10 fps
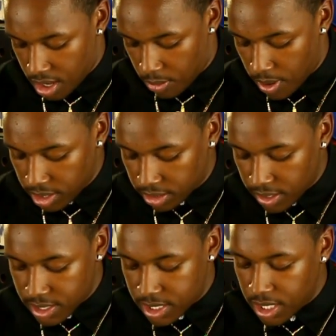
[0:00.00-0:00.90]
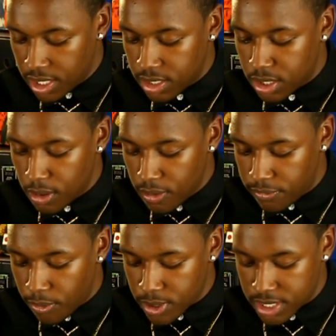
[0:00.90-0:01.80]
113 to
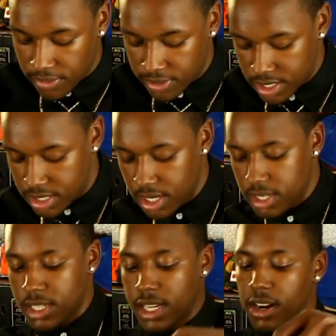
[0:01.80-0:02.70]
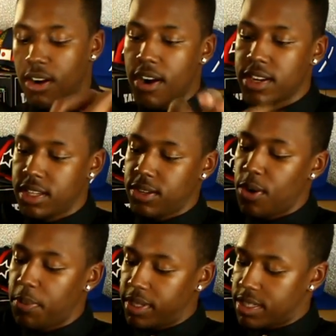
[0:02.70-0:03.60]
476. It's kind of hard to
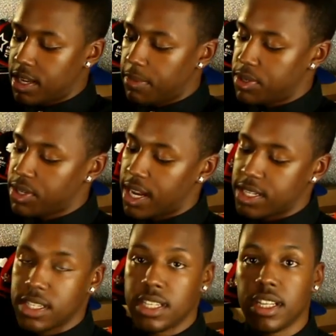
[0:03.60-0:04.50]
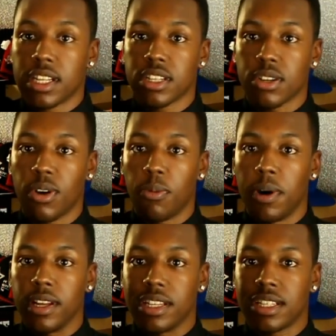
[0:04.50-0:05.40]
open this up, but you guys can see this is on
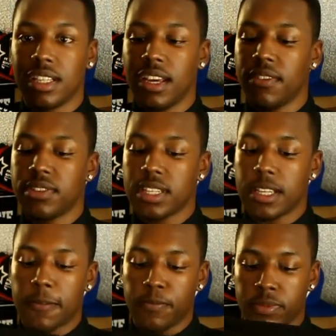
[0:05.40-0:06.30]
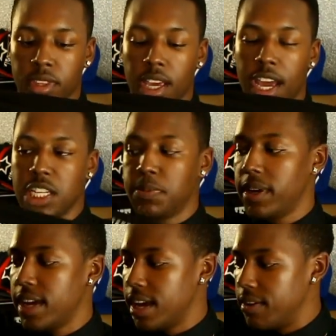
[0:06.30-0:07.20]
one the sleeves.
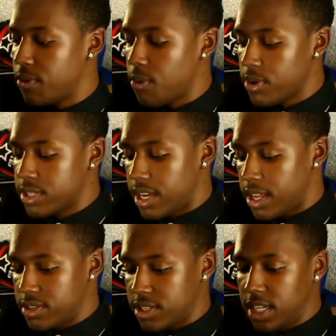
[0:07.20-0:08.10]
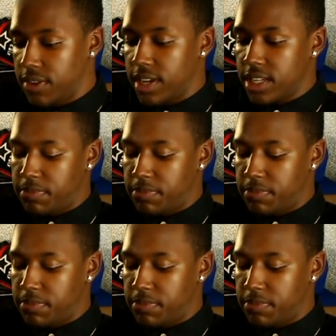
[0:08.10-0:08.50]
HBA, of course, the other sleeve is